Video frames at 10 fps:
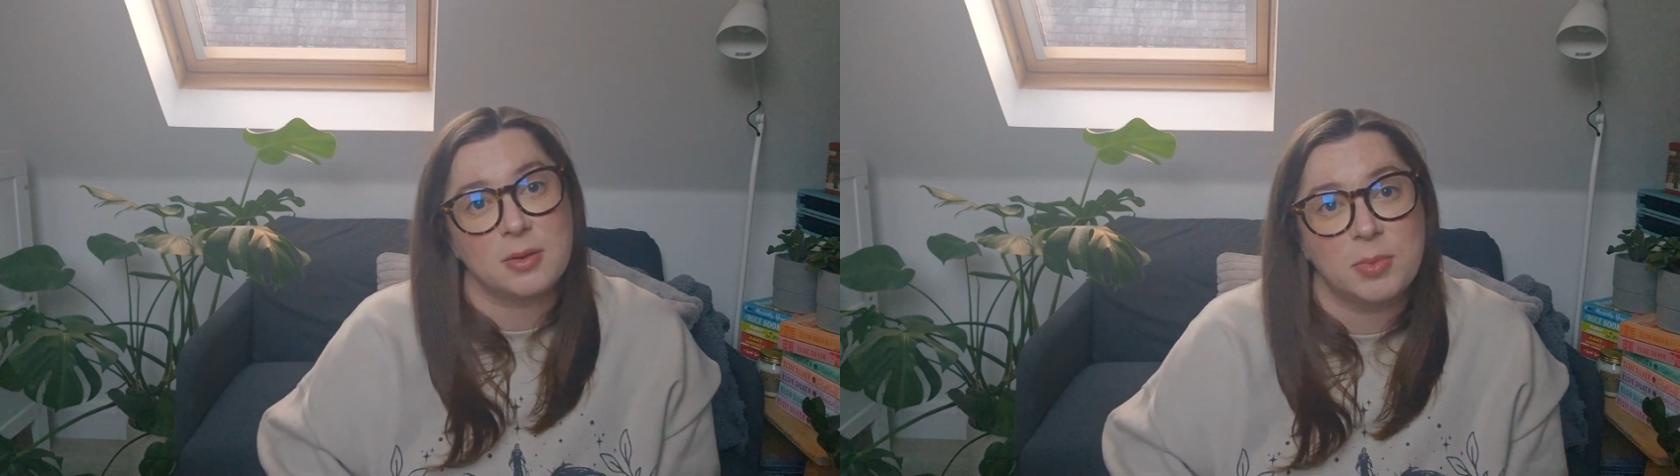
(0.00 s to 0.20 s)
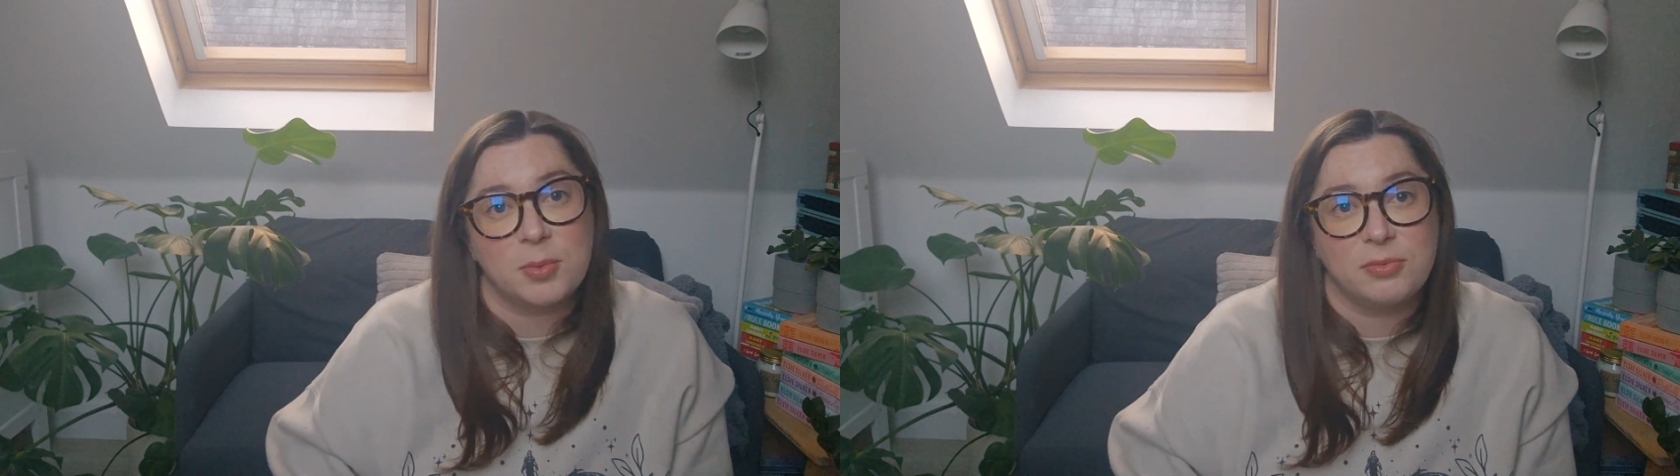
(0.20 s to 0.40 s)

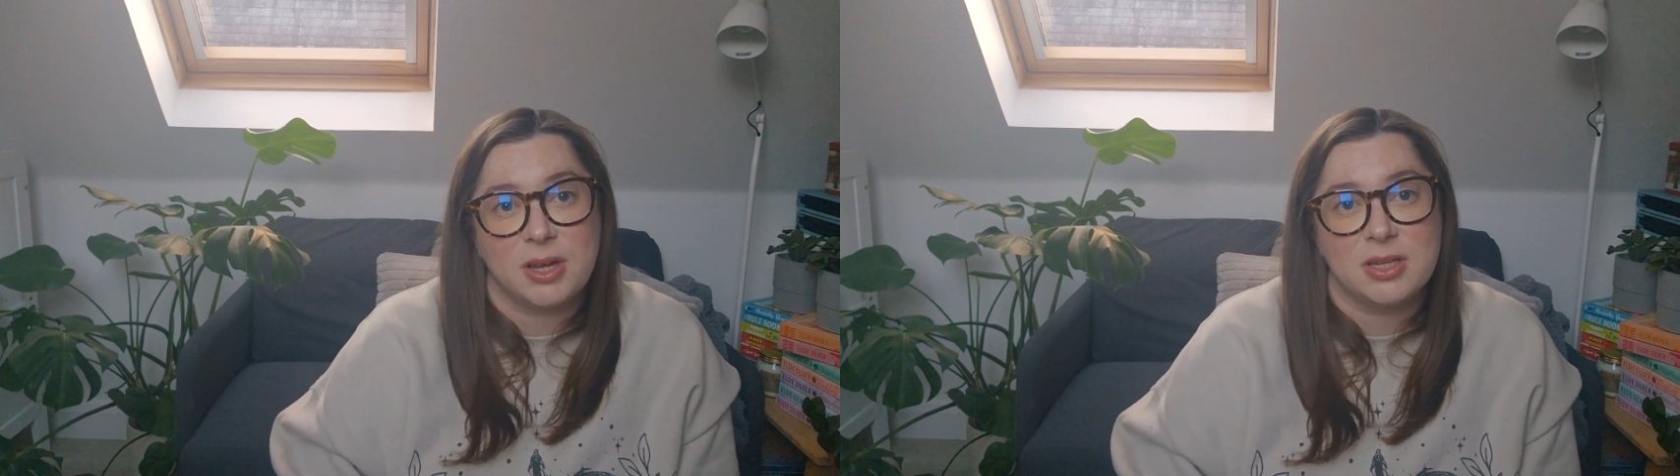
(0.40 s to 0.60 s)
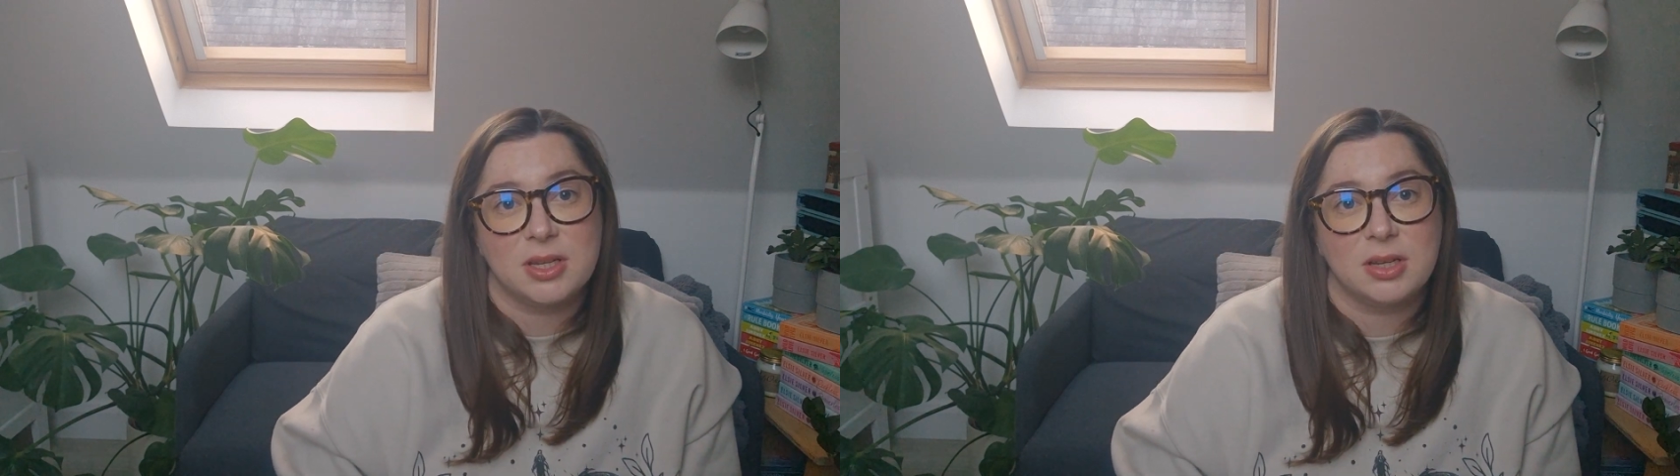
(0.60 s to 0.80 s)
Some people
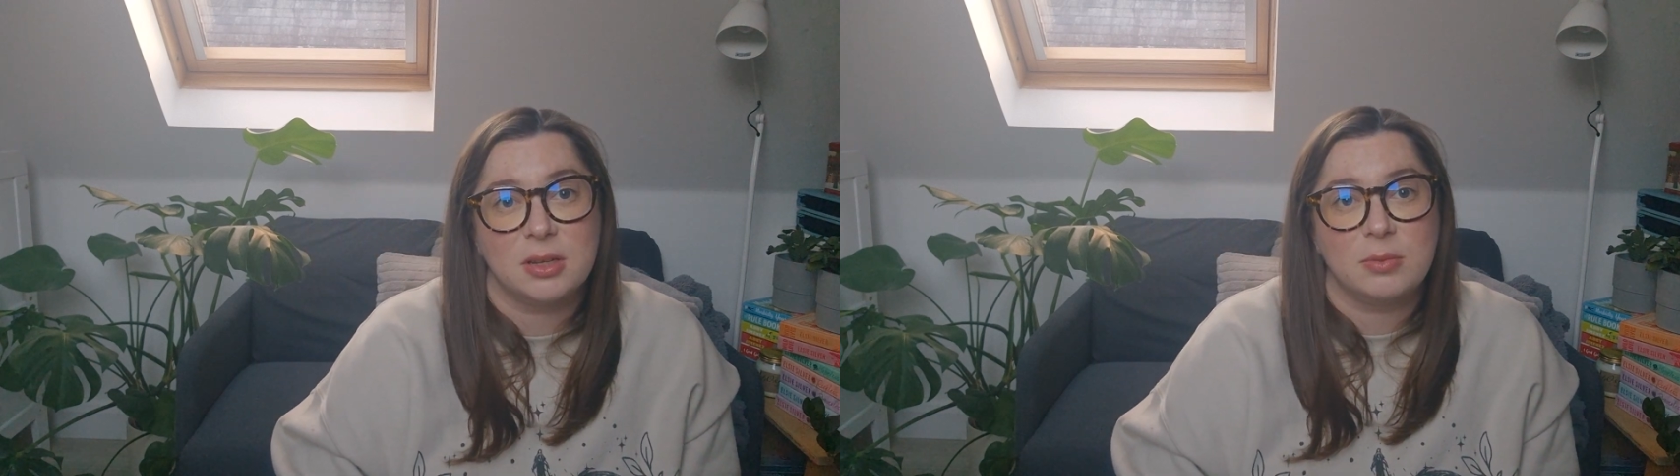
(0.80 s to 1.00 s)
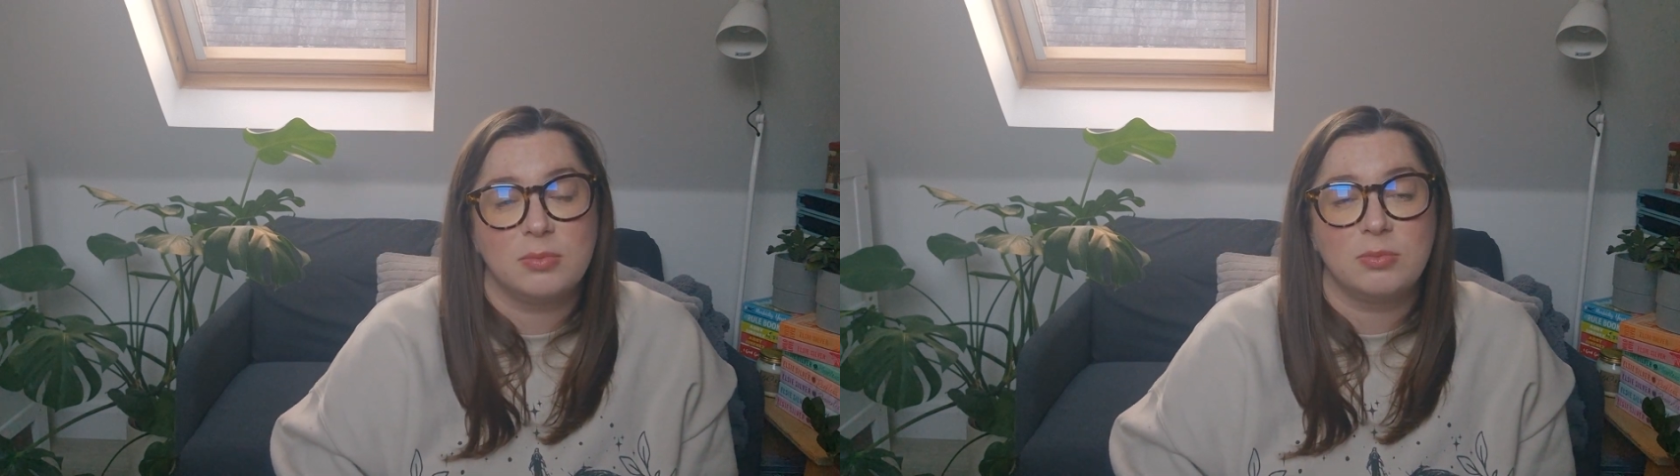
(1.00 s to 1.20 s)
find
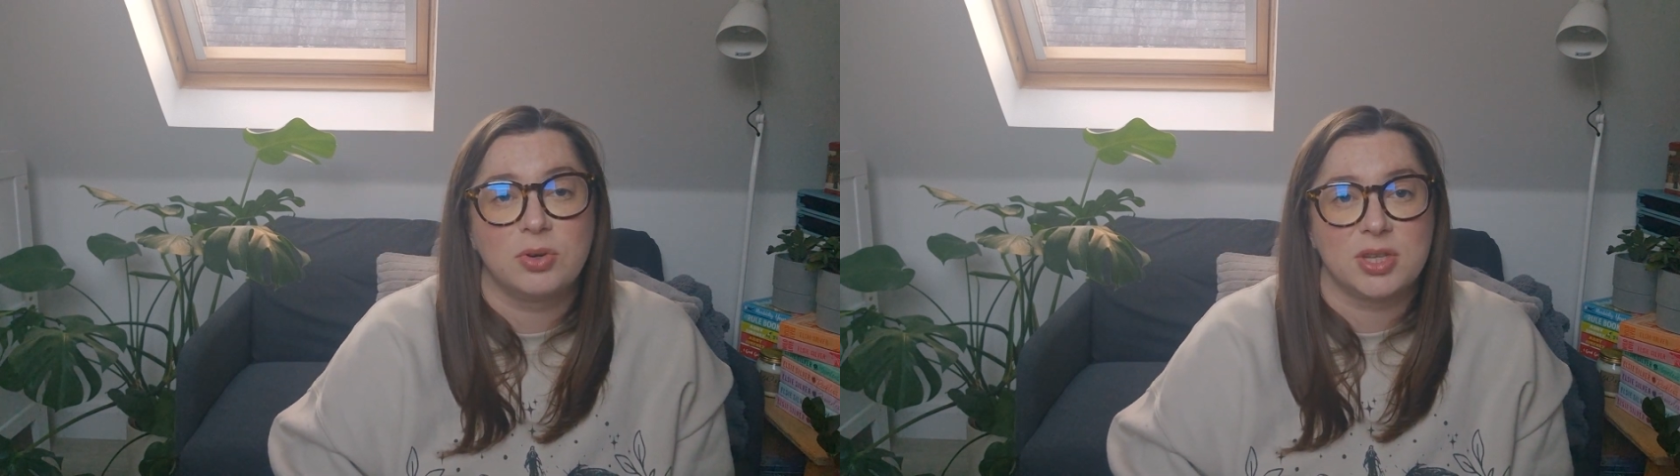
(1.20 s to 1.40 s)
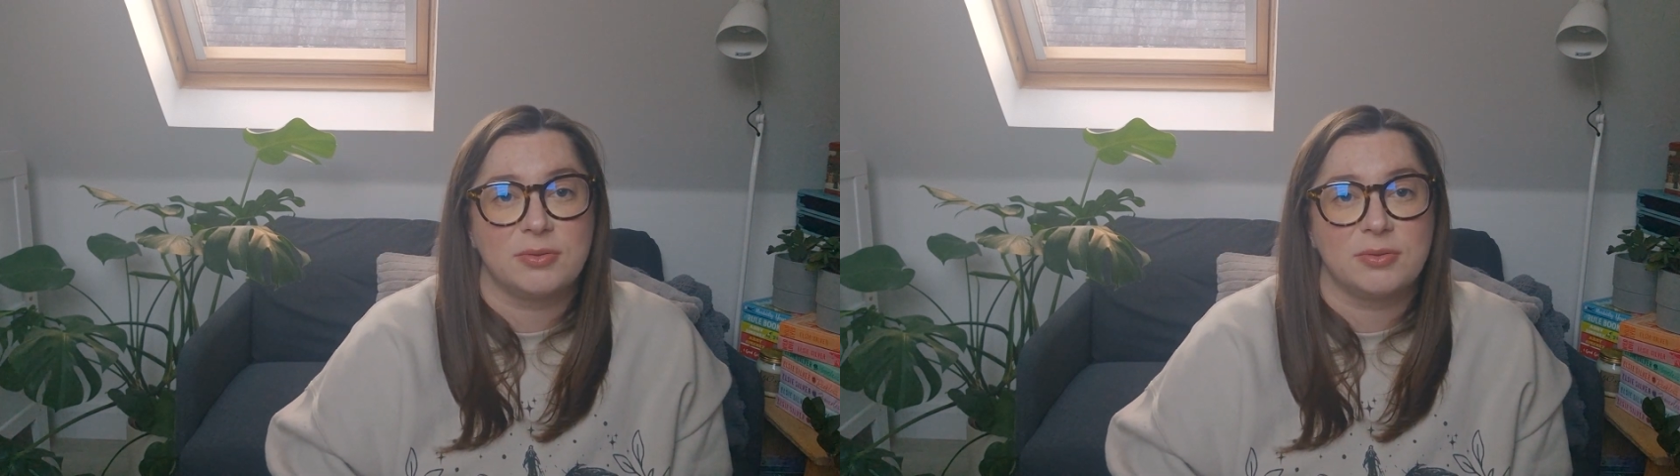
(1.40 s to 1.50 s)
it more